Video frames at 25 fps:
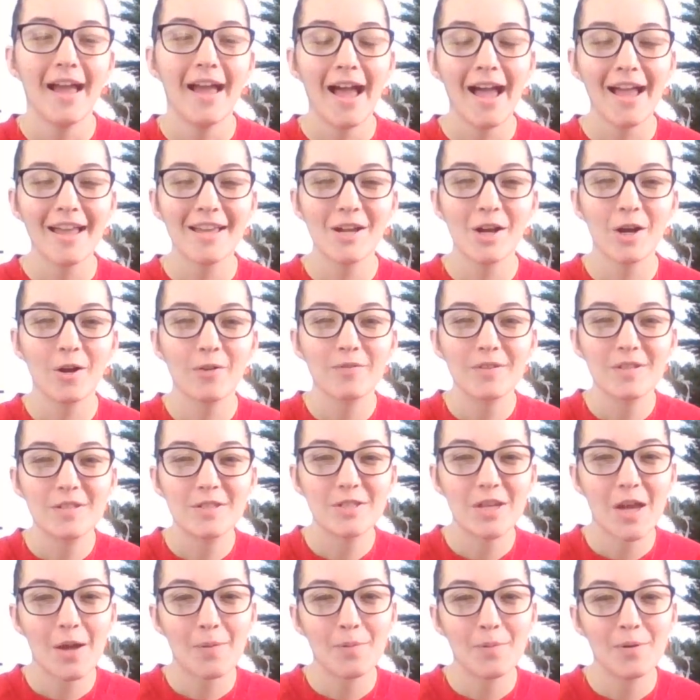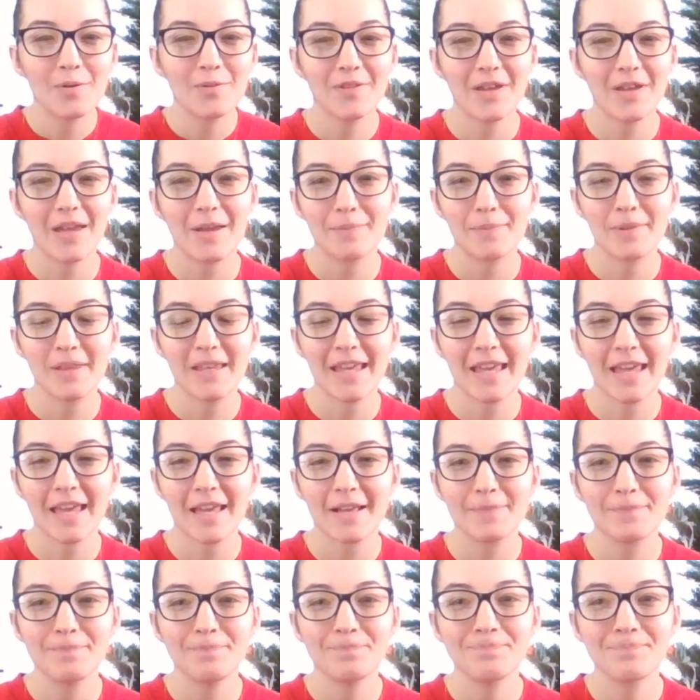Hi, Harvest Chapel
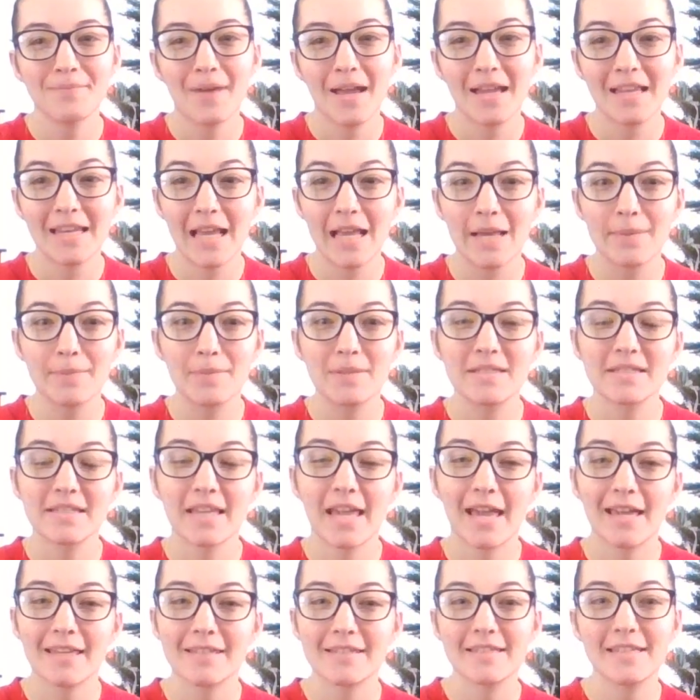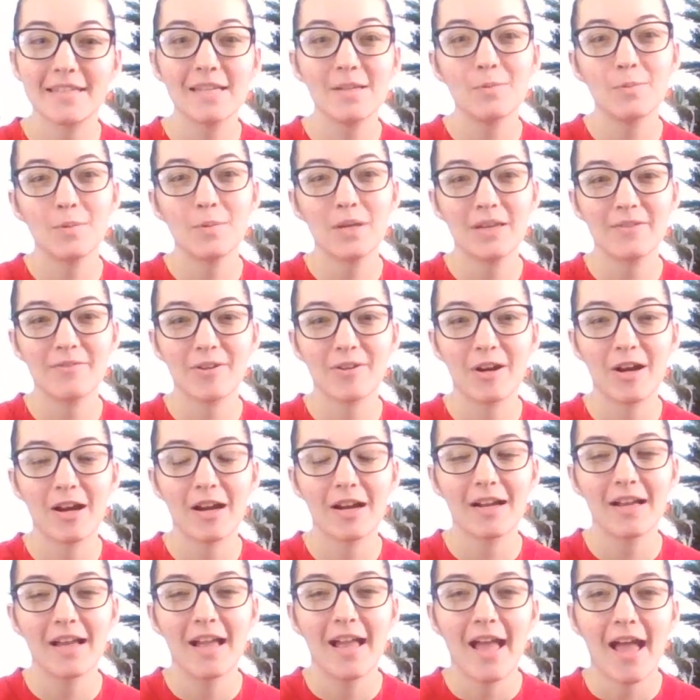family. My name is Cassidy
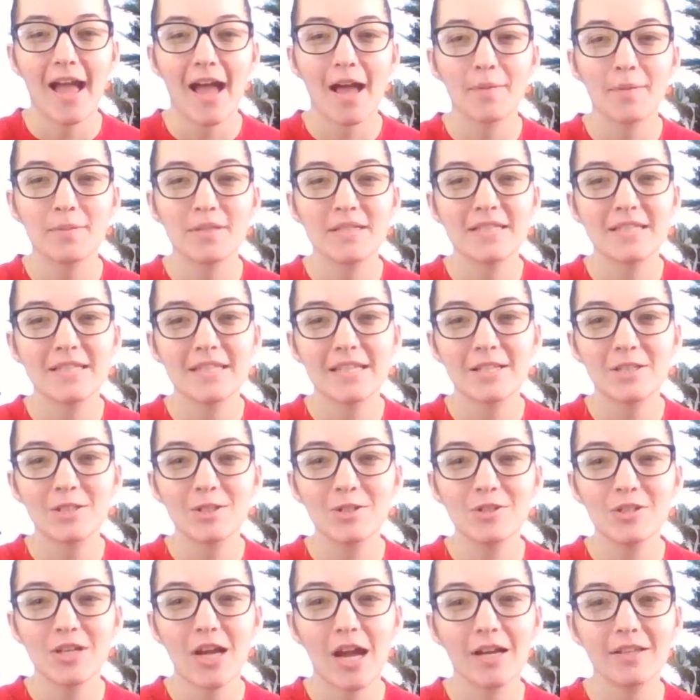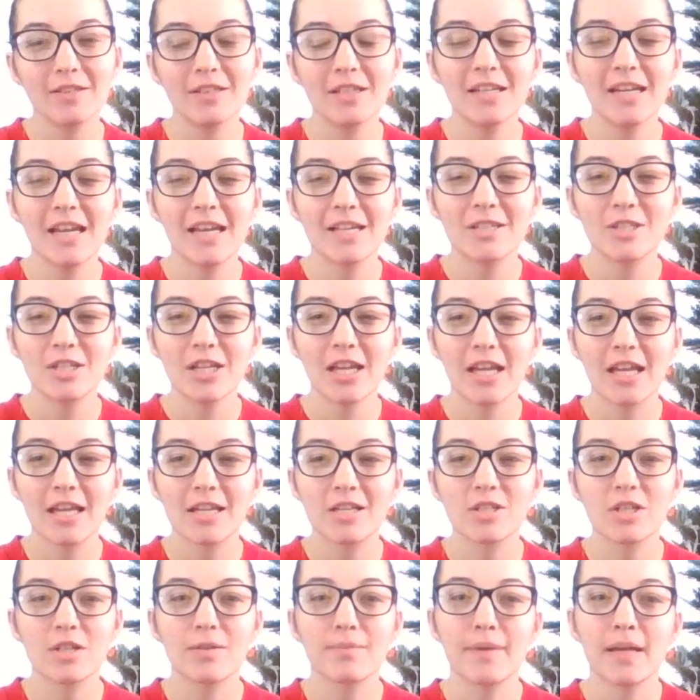Weaver. I'm a senior childhood
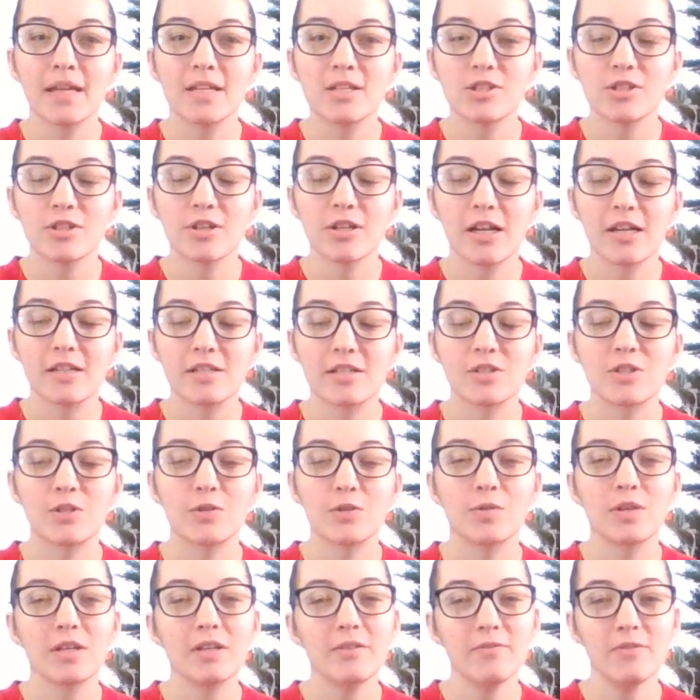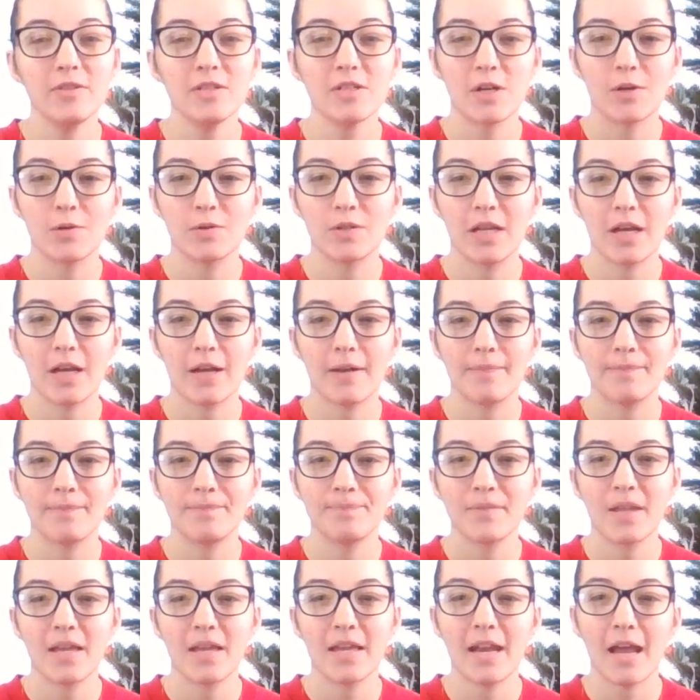education major at SUNY Fredonia,
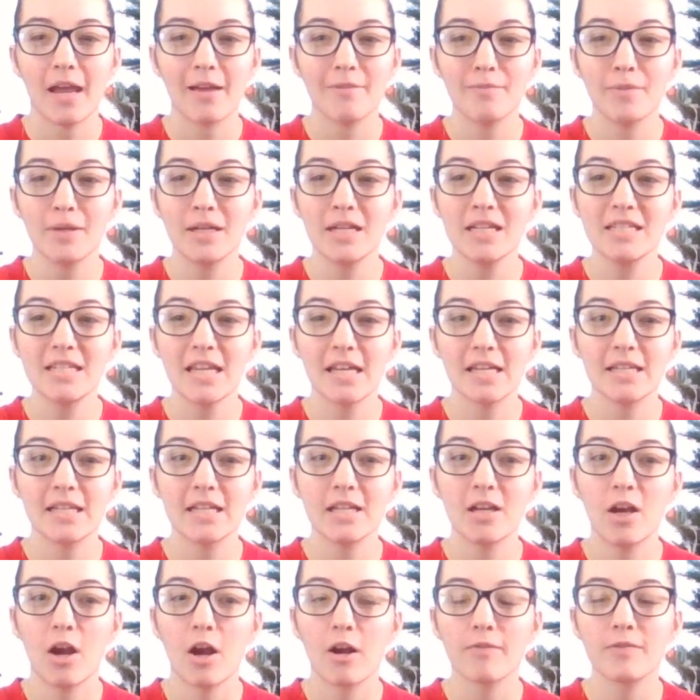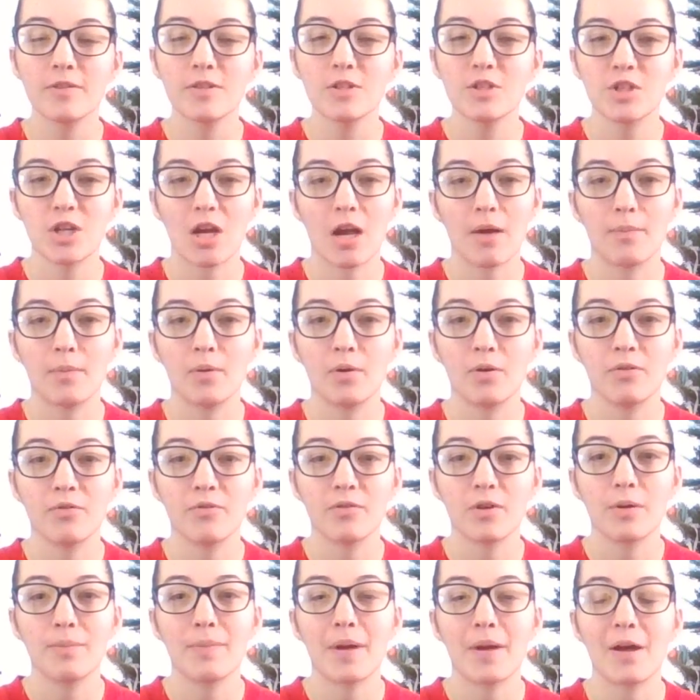and I've been attending Harvest Chapel
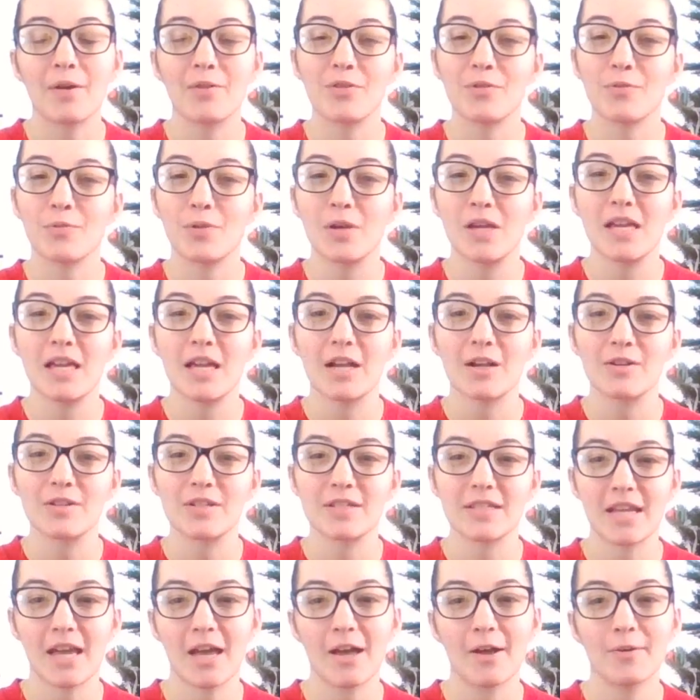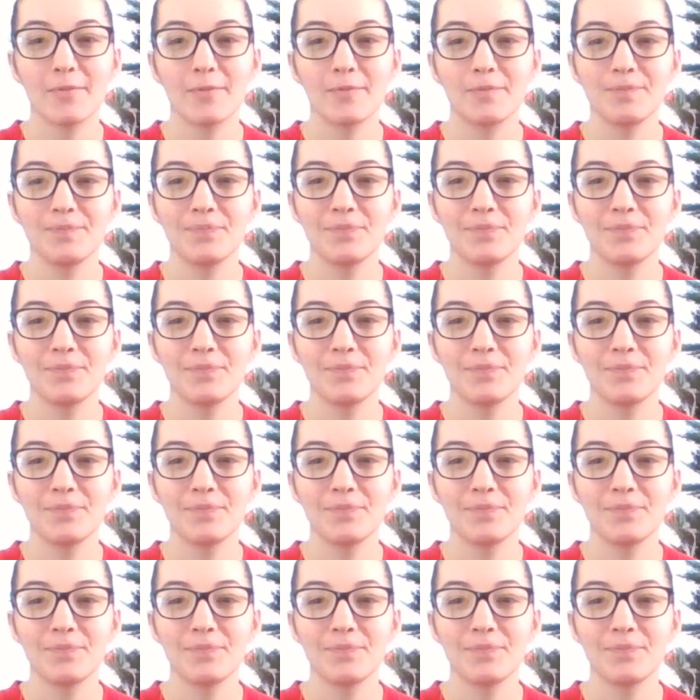for about 3 years now.